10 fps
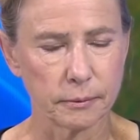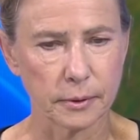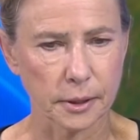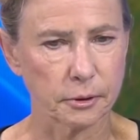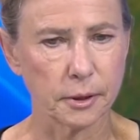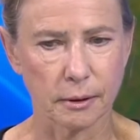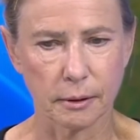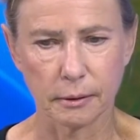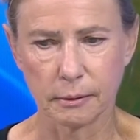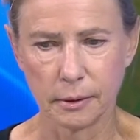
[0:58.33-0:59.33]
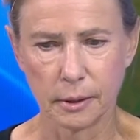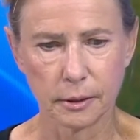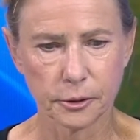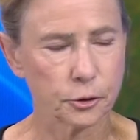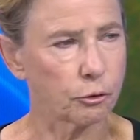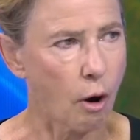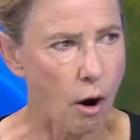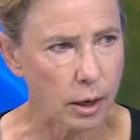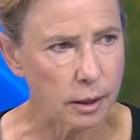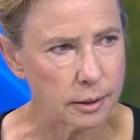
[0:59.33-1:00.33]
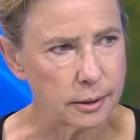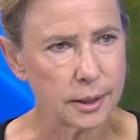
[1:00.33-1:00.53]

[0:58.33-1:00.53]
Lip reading: country are strong,